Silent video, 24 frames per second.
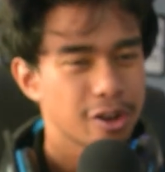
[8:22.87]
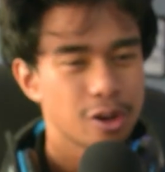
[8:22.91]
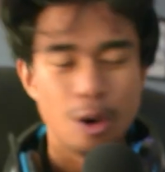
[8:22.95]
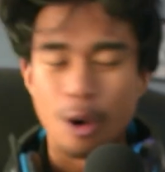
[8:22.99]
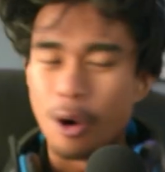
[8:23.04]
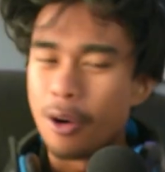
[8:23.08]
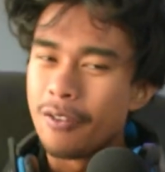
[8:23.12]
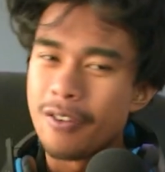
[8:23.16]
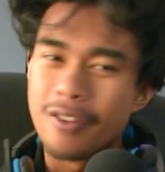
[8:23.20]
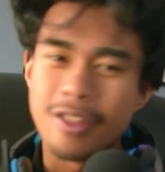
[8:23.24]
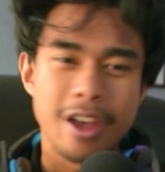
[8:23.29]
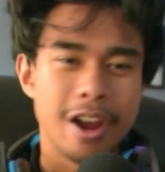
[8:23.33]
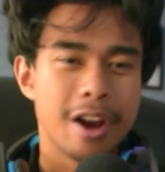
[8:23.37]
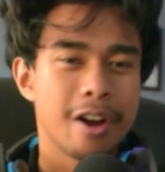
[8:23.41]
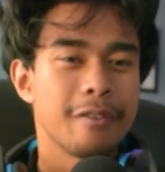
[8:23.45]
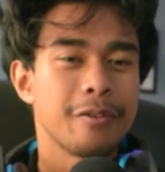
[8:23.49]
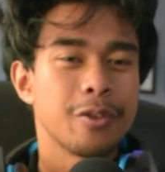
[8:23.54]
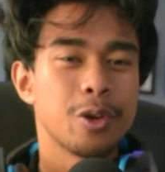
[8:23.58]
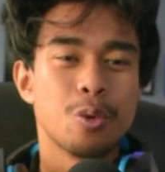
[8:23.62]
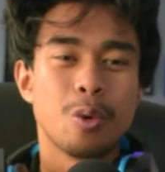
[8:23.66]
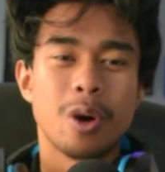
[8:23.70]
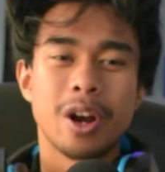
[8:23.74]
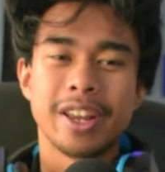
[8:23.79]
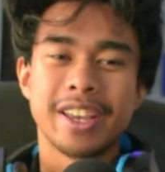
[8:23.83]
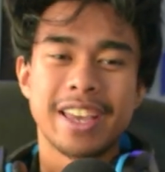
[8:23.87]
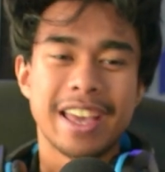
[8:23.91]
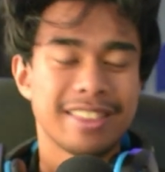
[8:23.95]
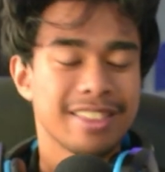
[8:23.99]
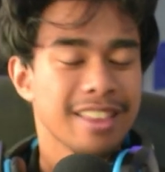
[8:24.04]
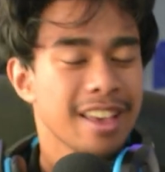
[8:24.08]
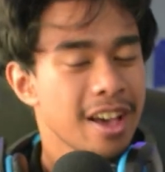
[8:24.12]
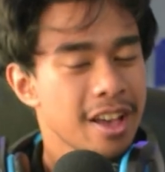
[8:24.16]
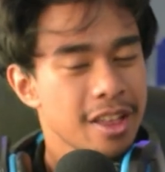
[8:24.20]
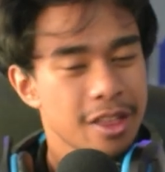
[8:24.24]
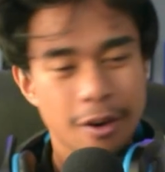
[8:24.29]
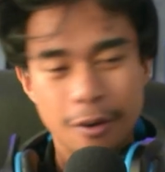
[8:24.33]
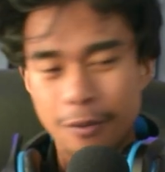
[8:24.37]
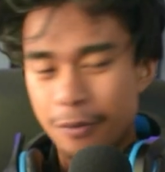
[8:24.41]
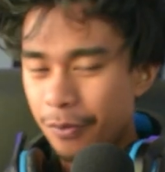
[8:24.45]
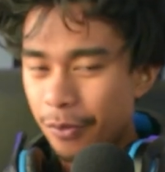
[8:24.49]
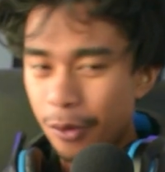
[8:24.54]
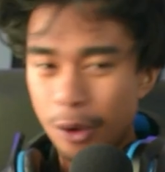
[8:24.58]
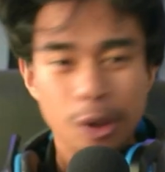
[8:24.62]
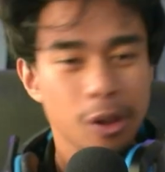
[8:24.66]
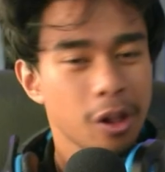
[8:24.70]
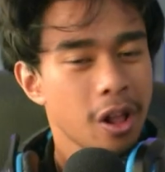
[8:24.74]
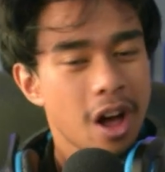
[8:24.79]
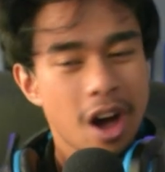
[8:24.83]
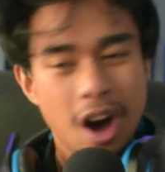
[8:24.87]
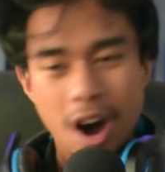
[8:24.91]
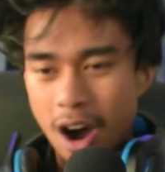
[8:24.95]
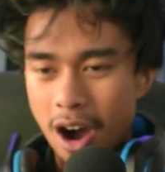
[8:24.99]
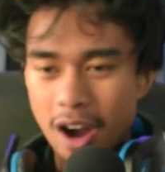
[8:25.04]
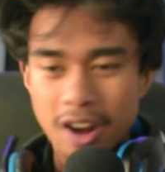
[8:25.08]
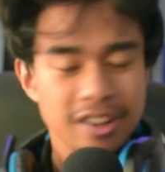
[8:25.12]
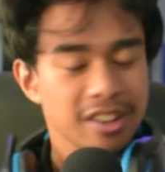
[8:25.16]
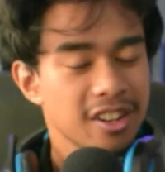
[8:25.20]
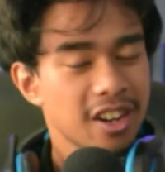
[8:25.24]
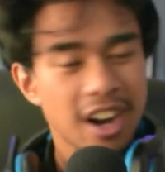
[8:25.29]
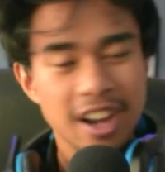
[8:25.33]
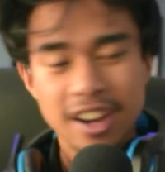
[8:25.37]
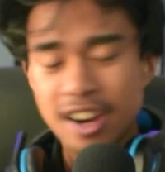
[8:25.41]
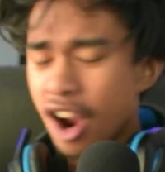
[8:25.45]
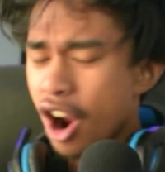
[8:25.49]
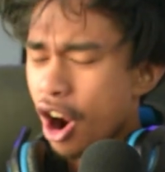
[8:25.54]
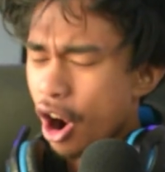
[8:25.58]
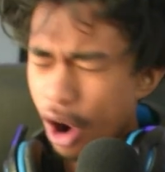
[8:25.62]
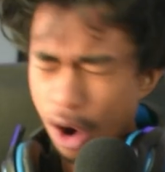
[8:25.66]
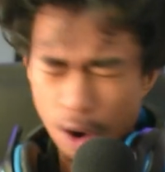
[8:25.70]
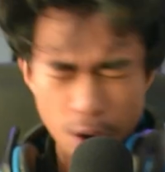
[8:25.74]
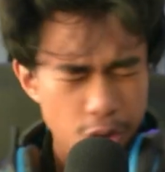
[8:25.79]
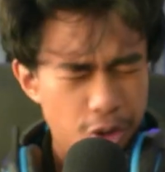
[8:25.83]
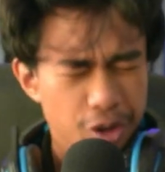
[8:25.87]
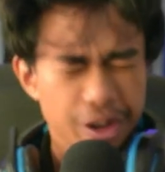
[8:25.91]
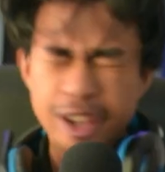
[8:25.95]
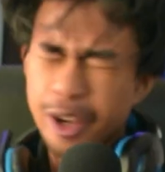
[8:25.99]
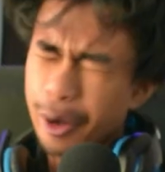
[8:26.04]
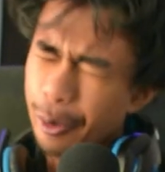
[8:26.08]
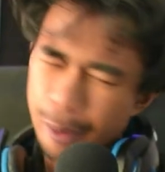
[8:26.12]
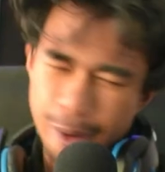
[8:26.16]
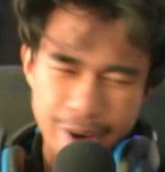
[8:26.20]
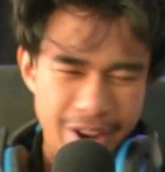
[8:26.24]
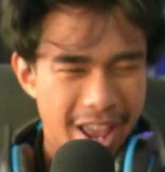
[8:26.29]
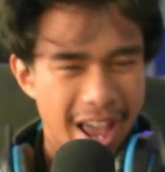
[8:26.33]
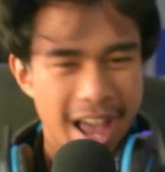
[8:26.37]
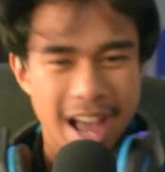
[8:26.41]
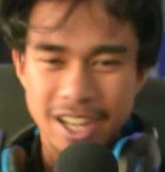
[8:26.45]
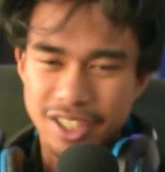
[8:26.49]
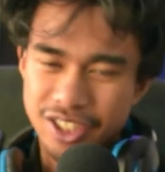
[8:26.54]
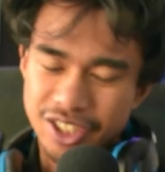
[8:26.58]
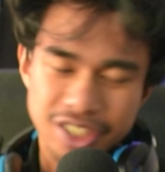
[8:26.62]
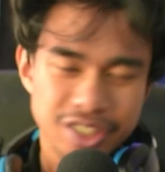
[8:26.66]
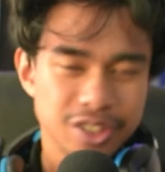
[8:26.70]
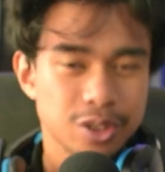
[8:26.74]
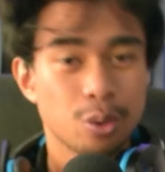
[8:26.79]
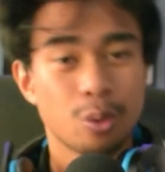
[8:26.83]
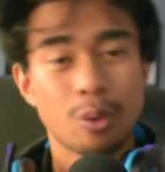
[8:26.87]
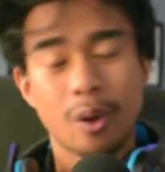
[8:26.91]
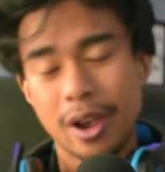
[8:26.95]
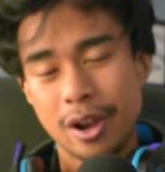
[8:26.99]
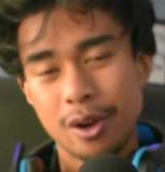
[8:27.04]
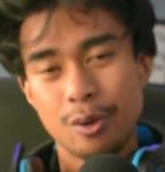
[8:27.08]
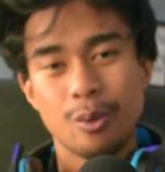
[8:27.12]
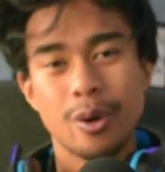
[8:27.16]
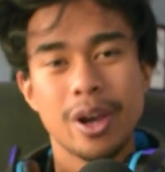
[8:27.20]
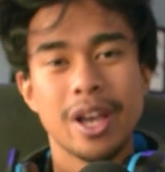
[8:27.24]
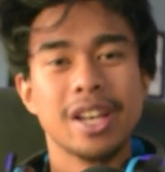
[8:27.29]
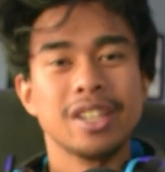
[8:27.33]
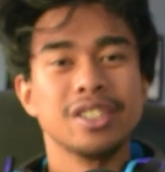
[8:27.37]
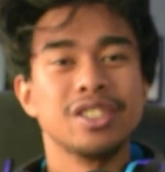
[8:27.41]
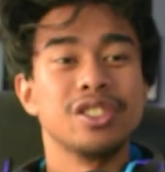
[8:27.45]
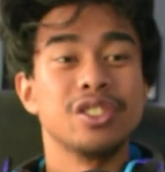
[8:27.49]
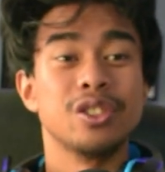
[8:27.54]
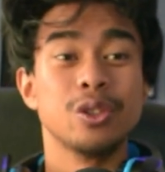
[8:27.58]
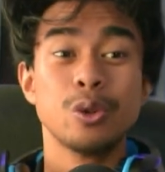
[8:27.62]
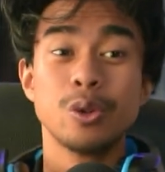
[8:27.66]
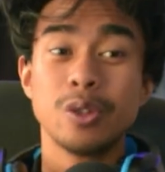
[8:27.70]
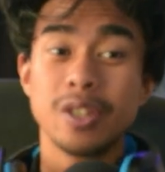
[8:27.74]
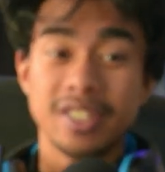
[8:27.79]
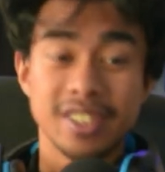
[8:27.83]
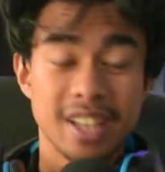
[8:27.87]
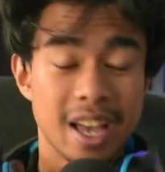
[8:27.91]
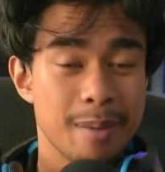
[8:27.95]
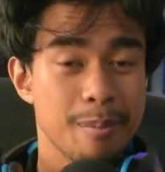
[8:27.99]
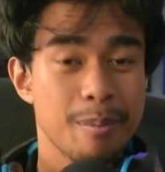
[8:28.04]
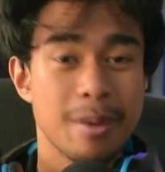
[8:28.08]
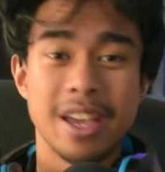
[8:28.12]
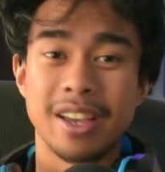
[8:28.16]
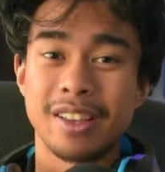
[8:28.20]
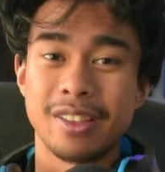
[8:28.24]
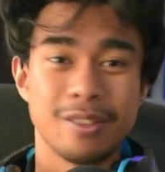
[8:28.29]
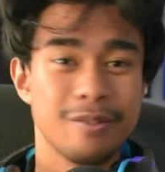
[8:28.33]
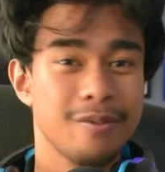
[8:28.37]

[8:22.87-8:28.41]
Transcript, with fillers: Go over there if you want to get the full uncut early reactions right away as soon as I make the